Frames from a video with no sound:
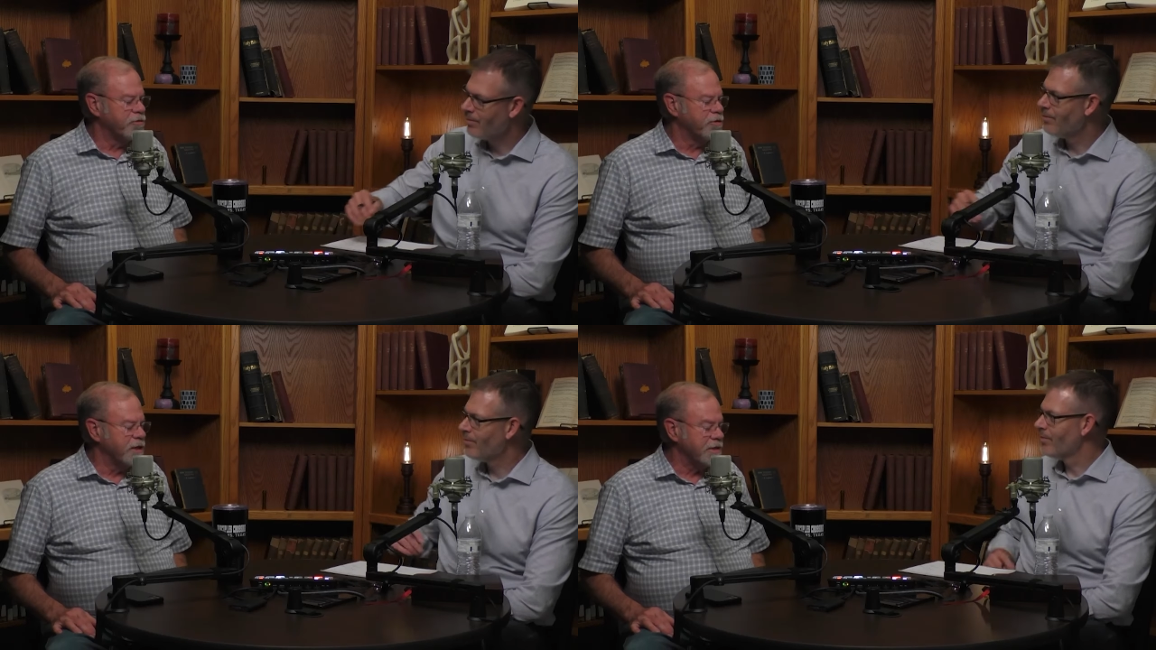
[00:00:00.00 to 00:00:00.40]

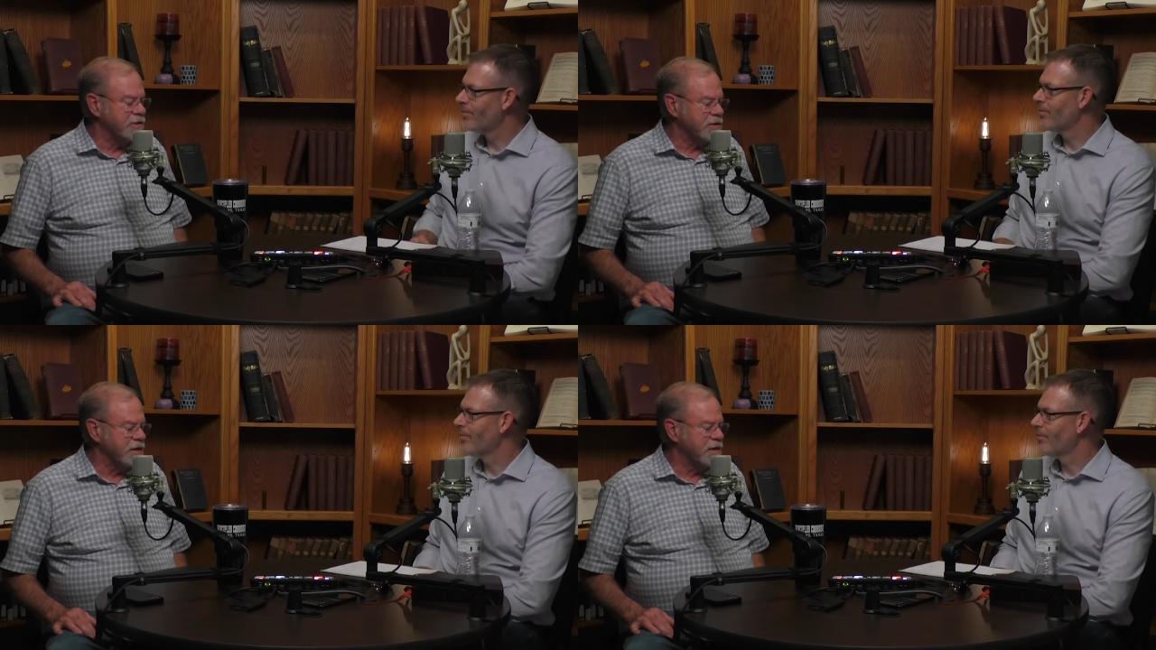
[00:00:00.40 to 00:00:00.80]

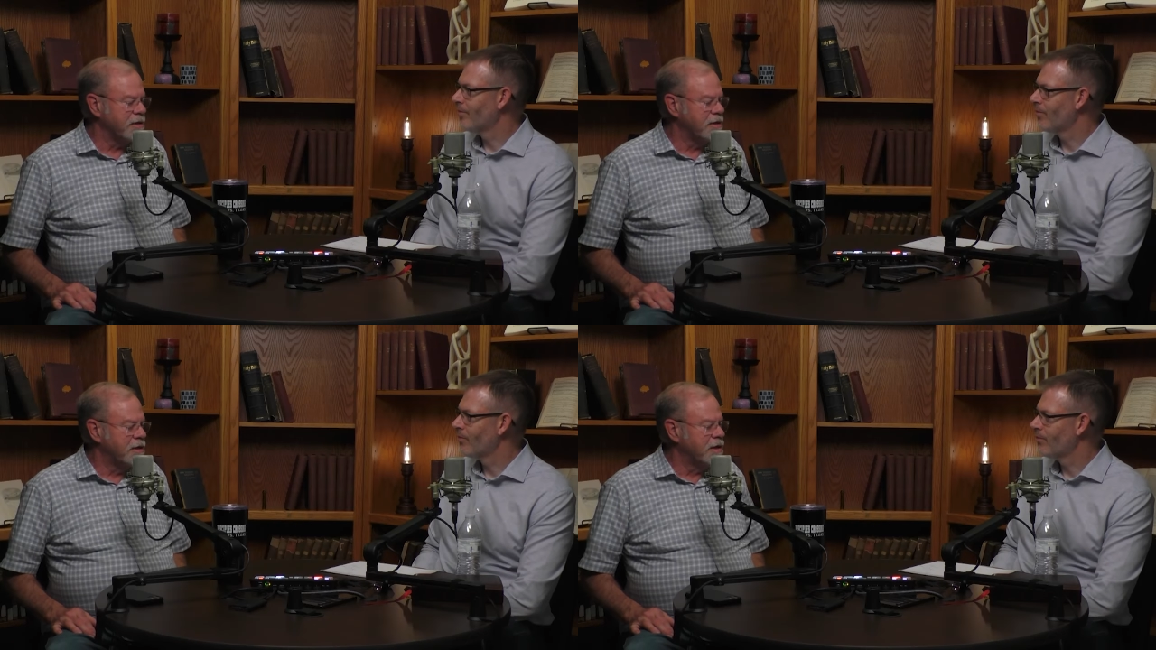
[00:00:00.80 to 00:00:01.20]
Speaker 1: says, uh,
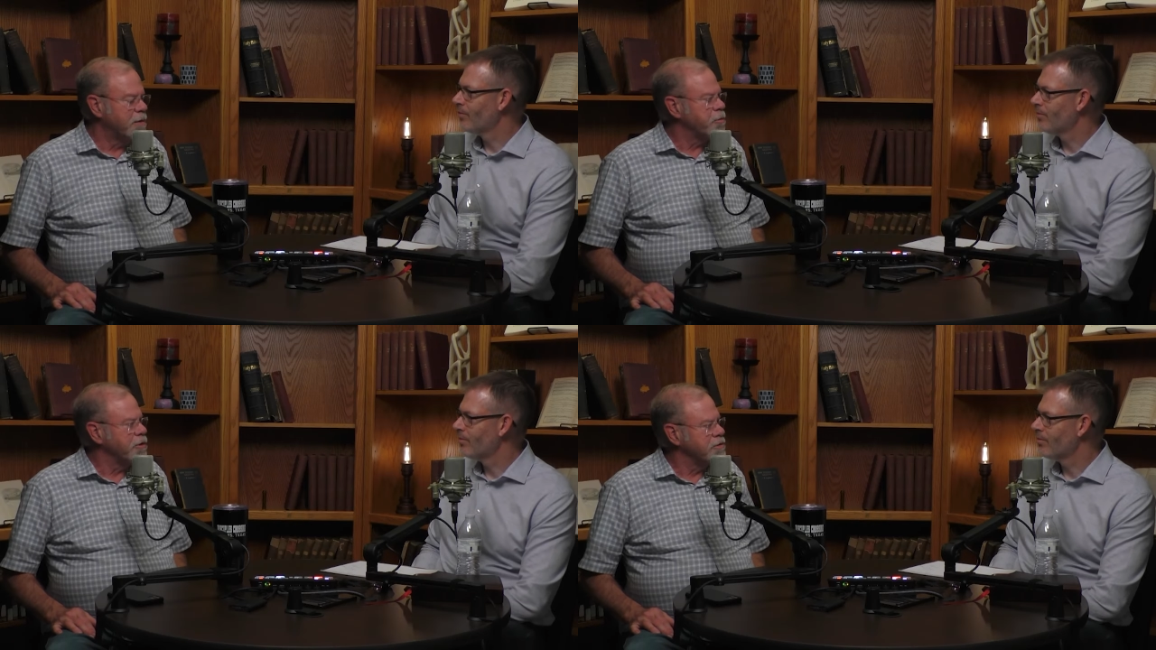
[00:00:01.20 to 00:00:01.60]

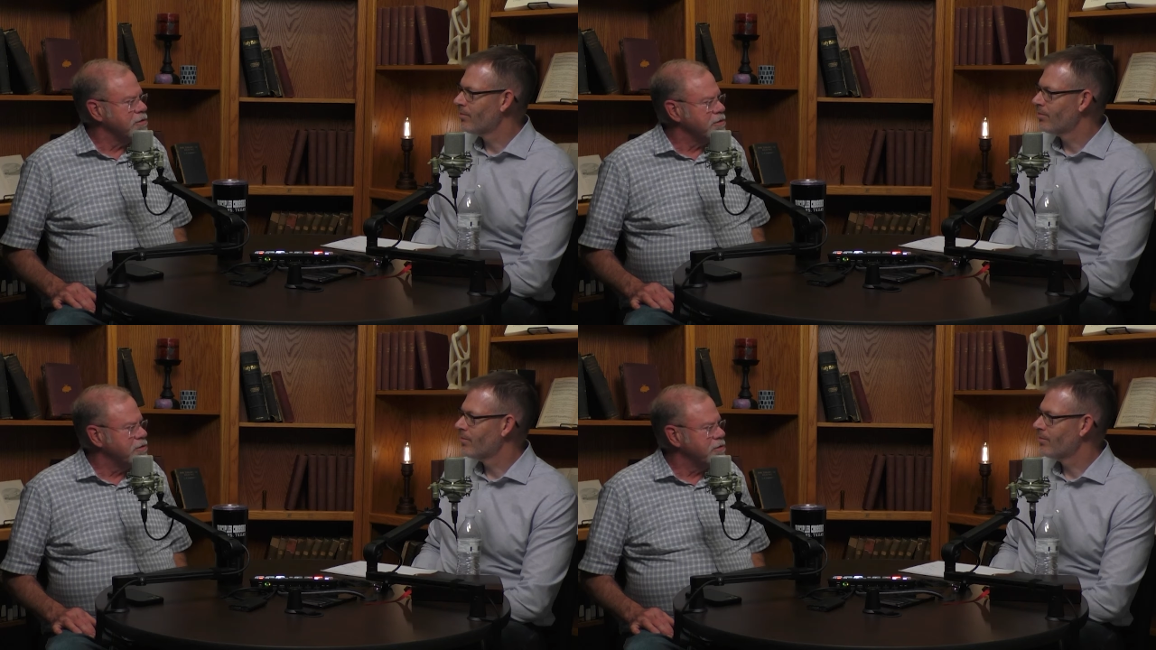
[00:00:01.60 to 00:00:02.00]

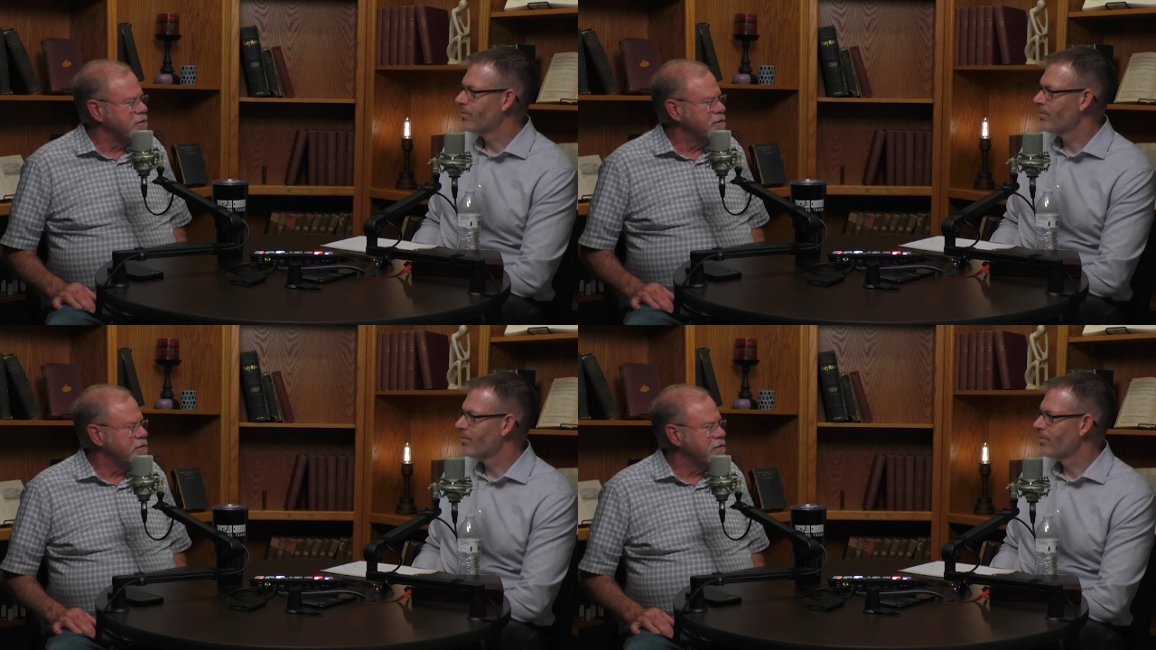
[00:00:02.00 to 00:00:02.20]
Princess,